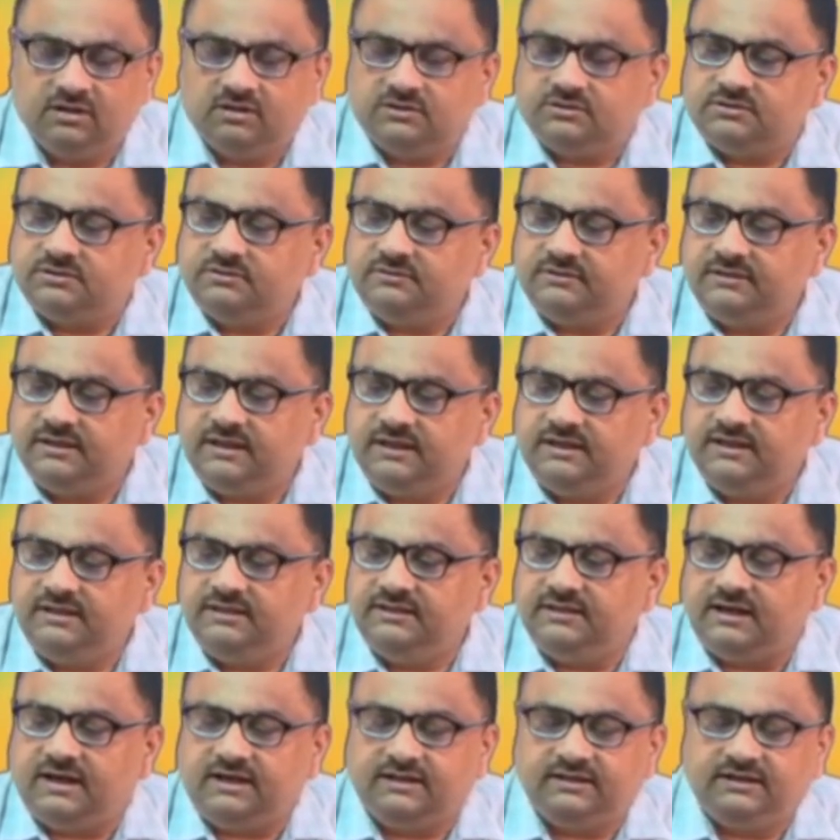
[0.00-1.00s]
So, then
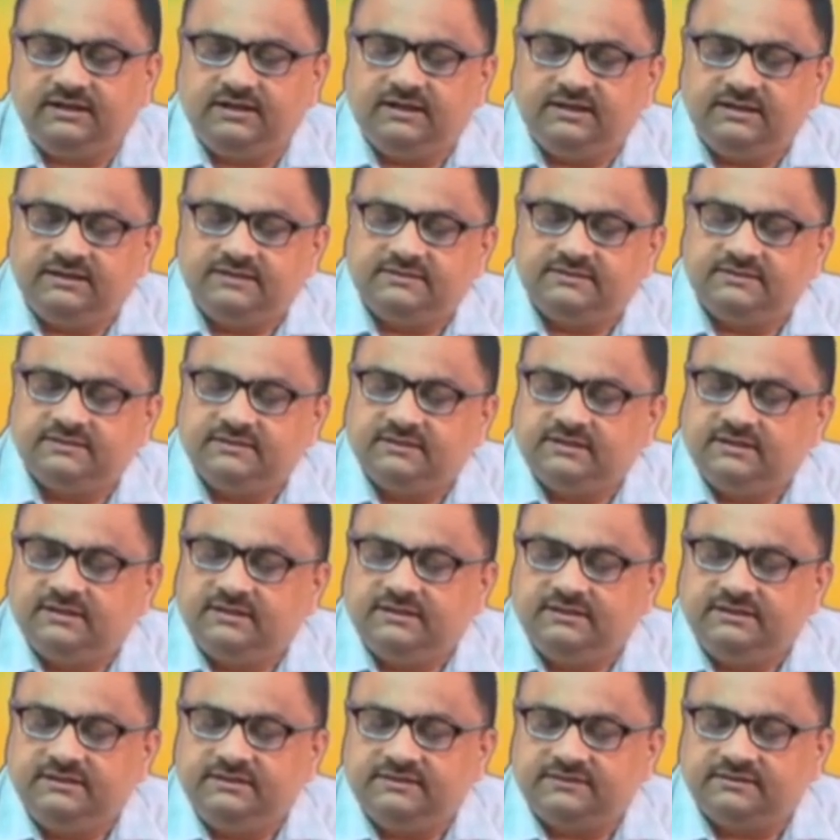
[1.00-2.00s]
in that case
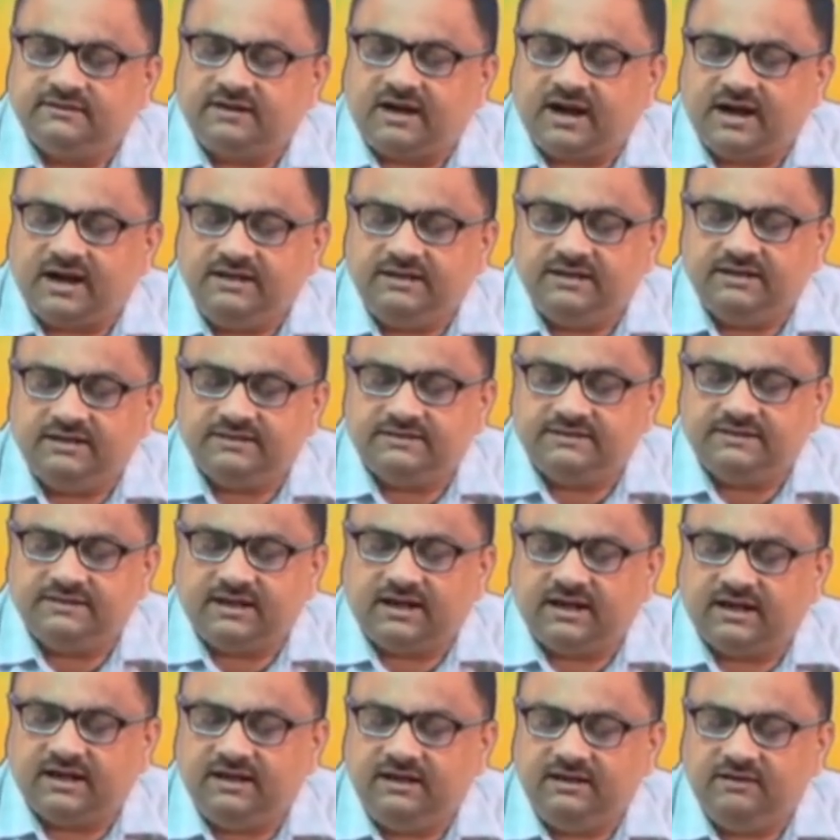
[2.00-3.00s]
this right hand
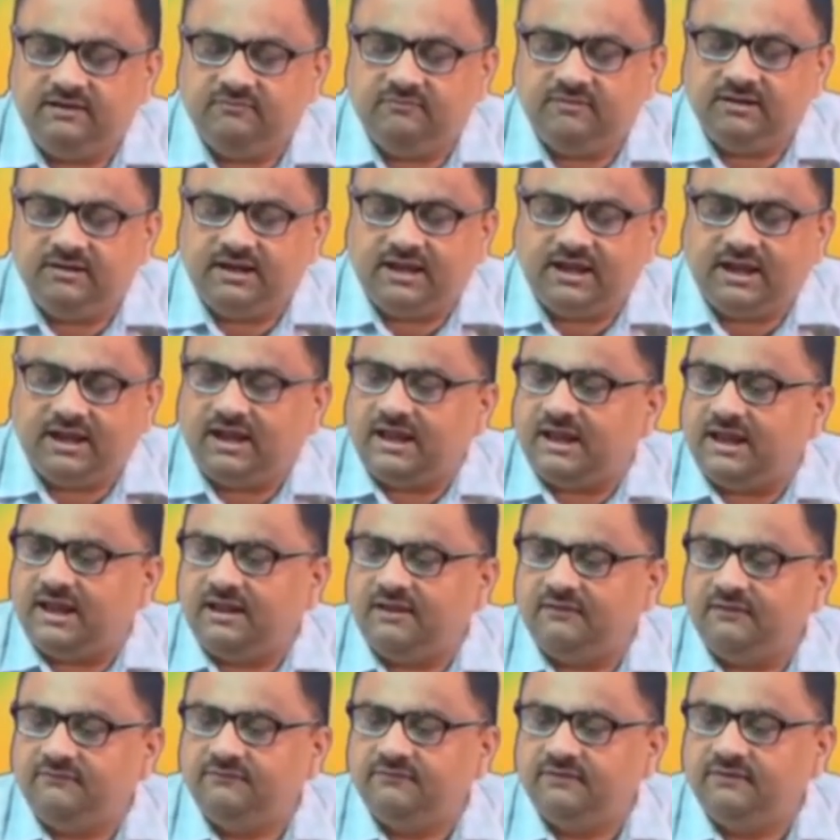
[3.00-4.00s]
side will
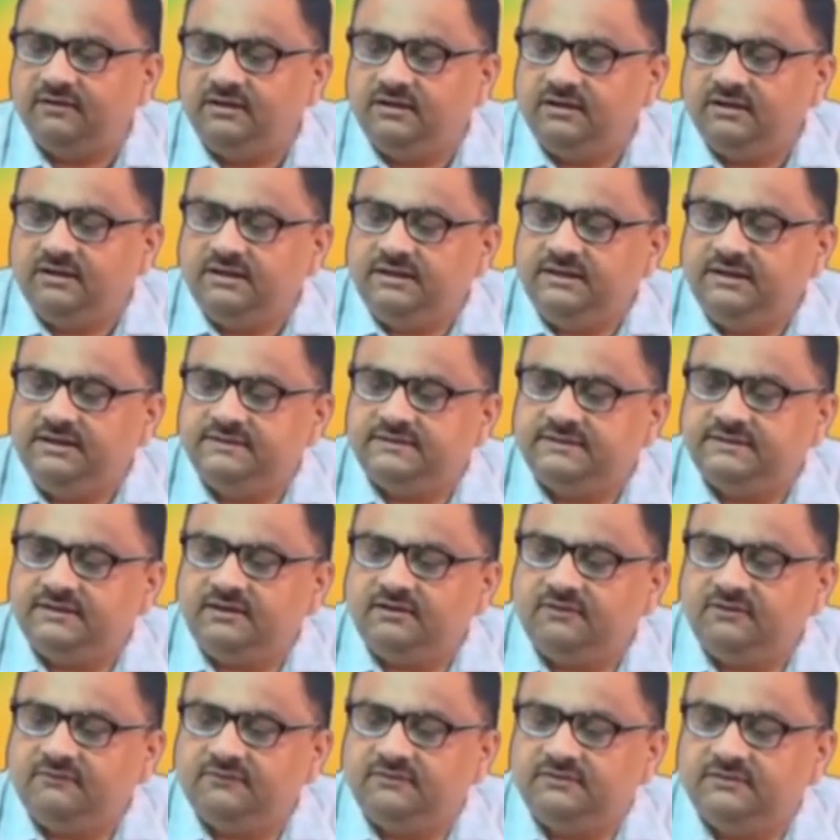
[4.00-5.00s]
have, instead
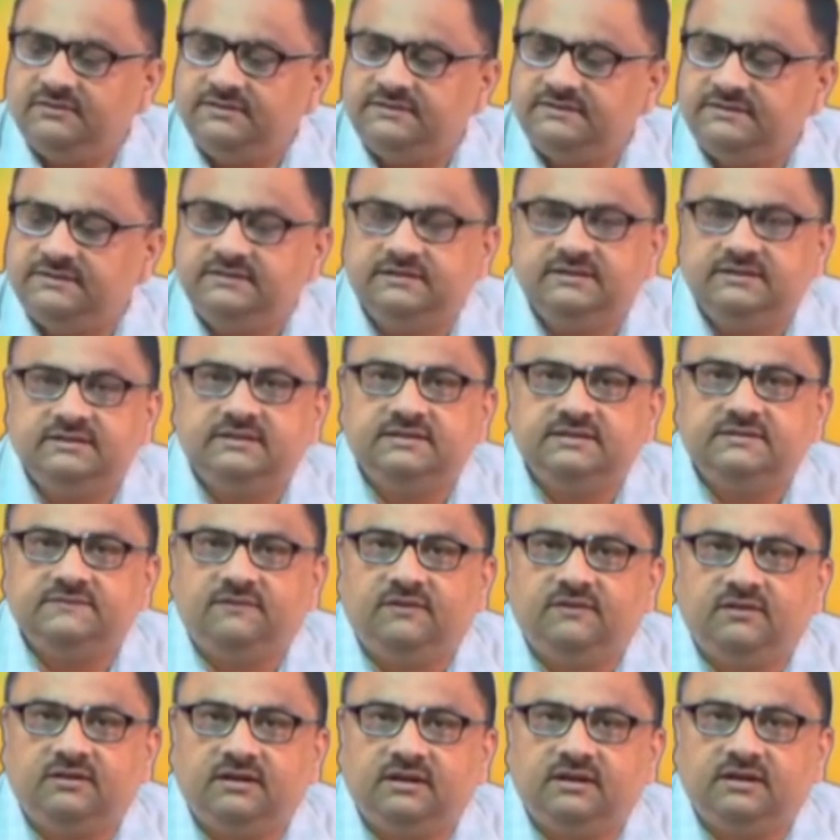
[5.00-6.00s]
of this is
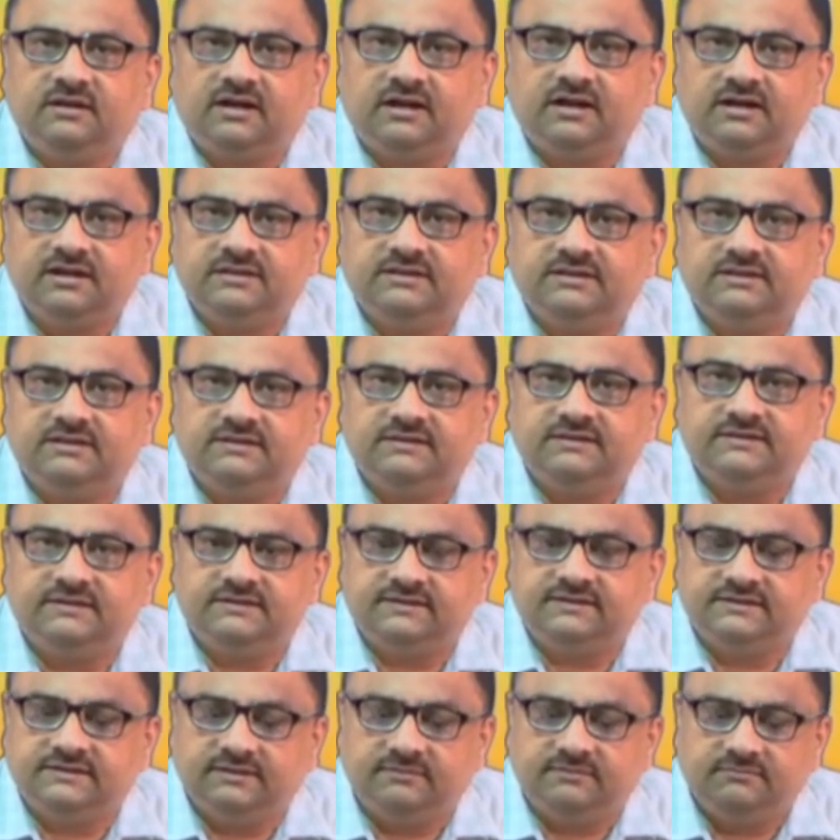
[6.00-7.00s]
for a Cartesian
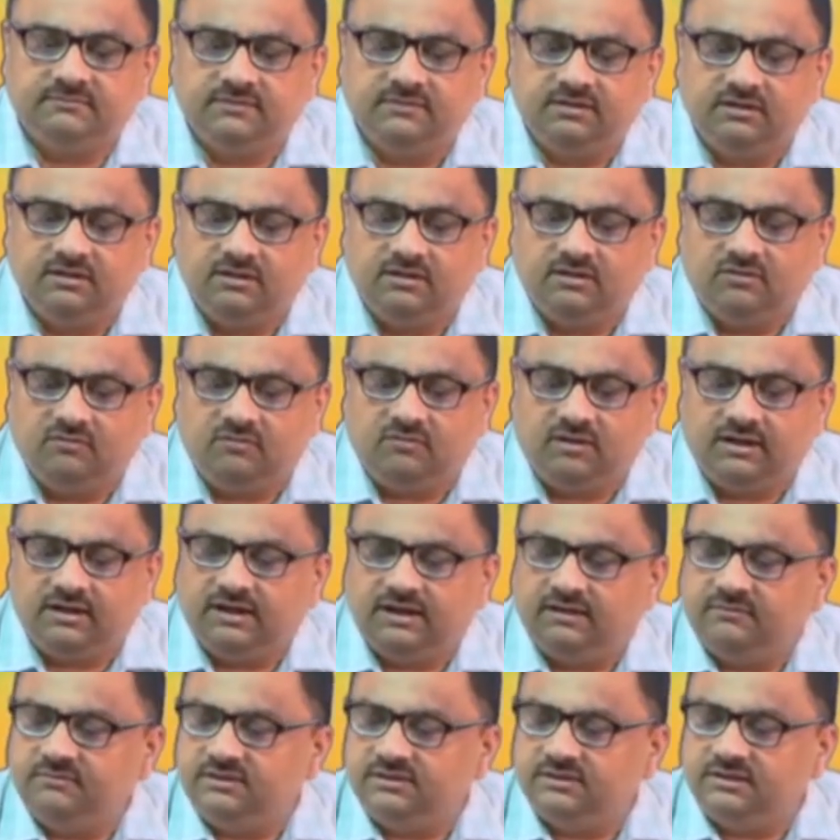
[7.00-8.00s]
system, one
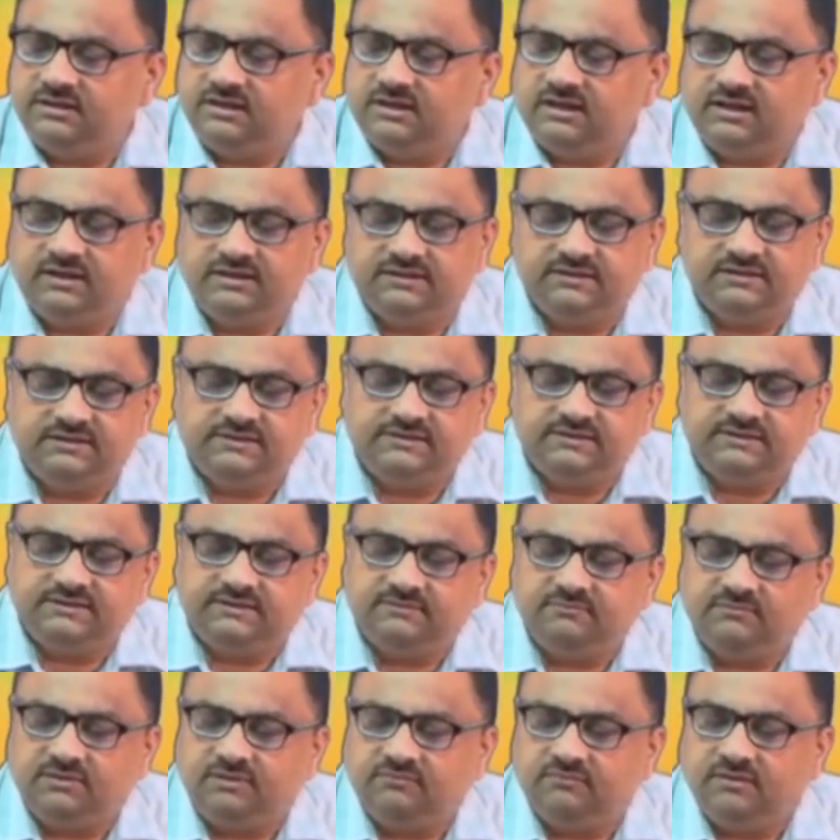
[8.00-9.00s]
dimensional Cartesian
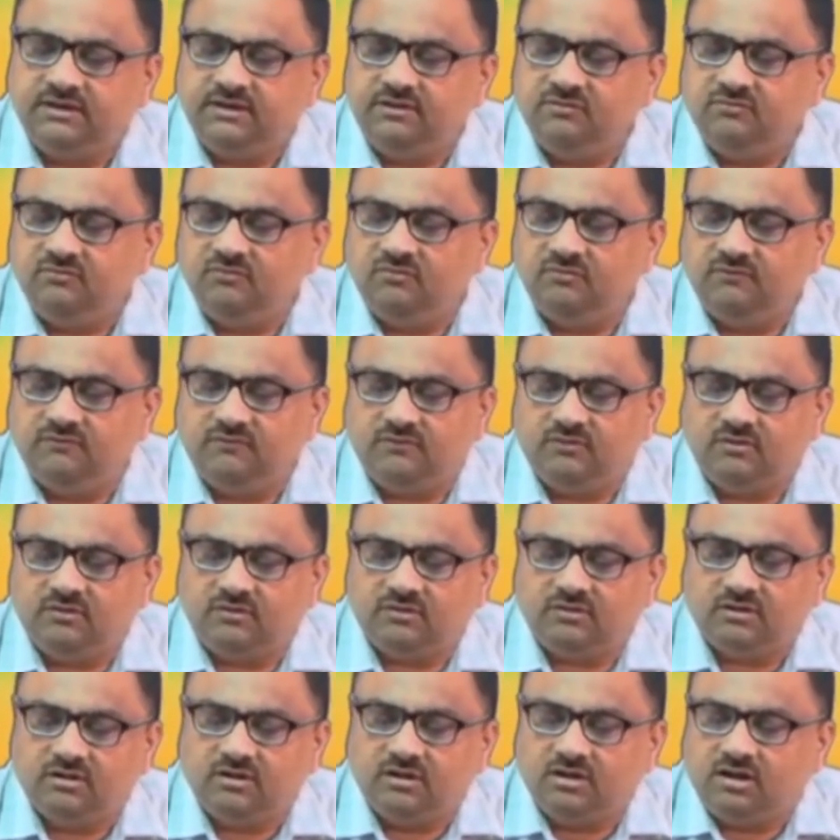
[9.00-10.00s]
system, but when you go
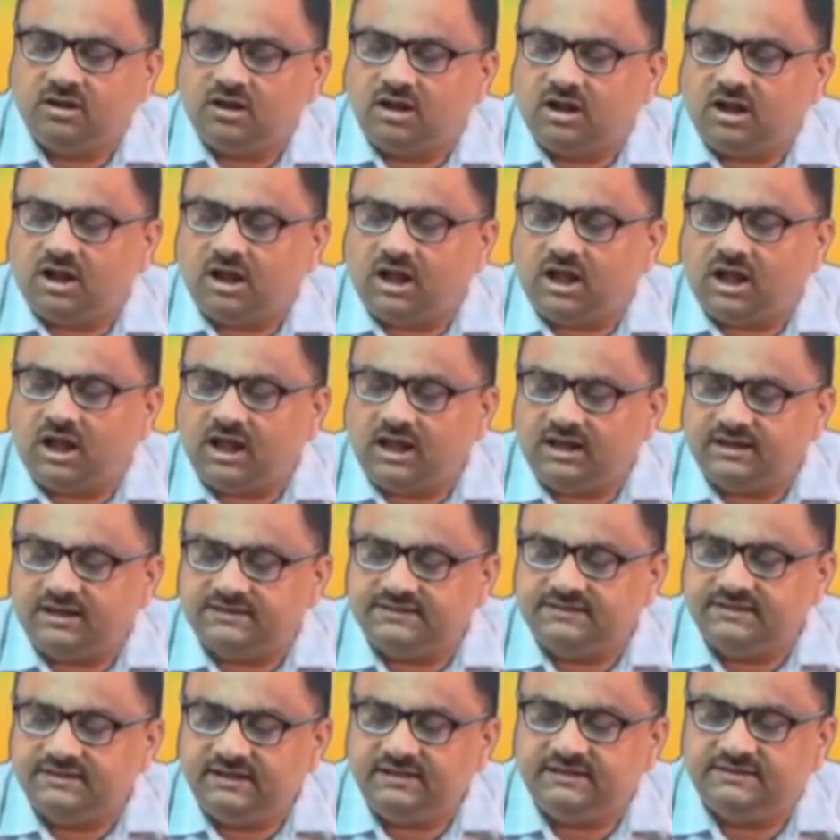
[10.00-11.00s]
for
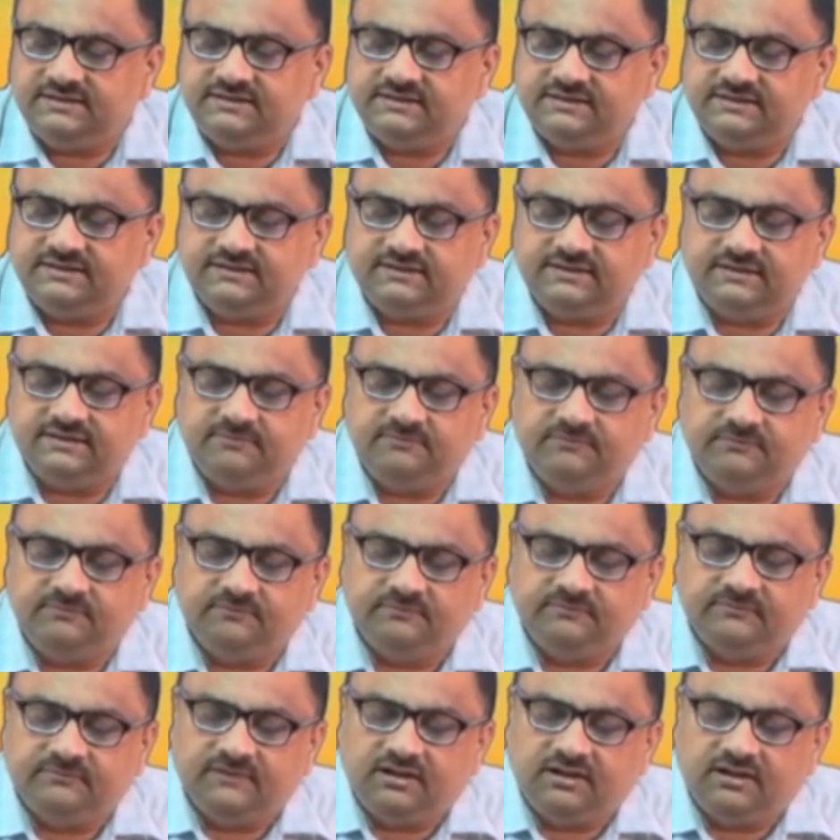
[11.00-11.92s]
RZ system,